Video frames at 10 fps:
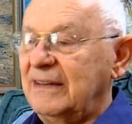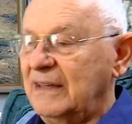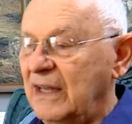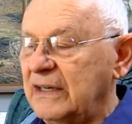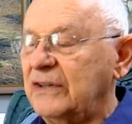
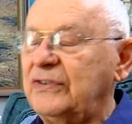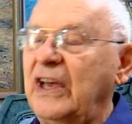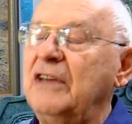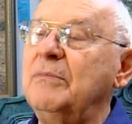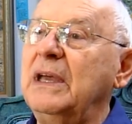Luck
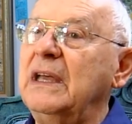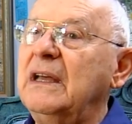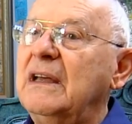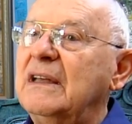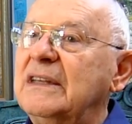saved me.
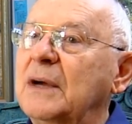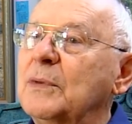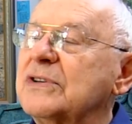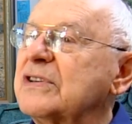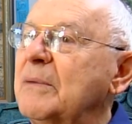Then
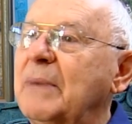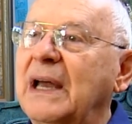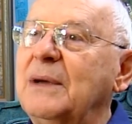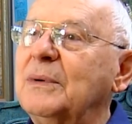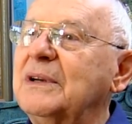when
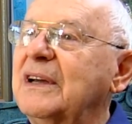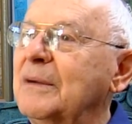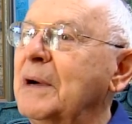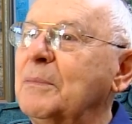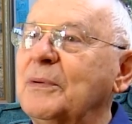somebody would
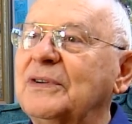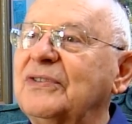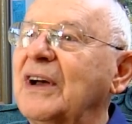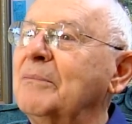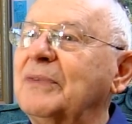come up with
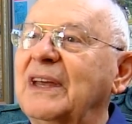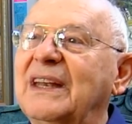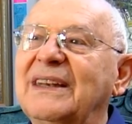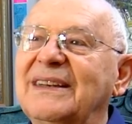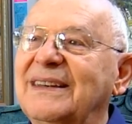
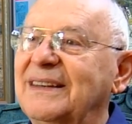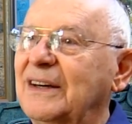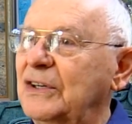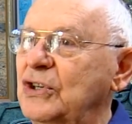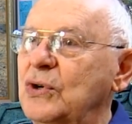something
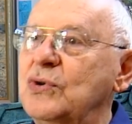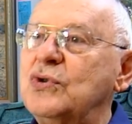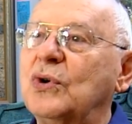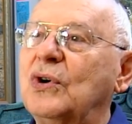unusual,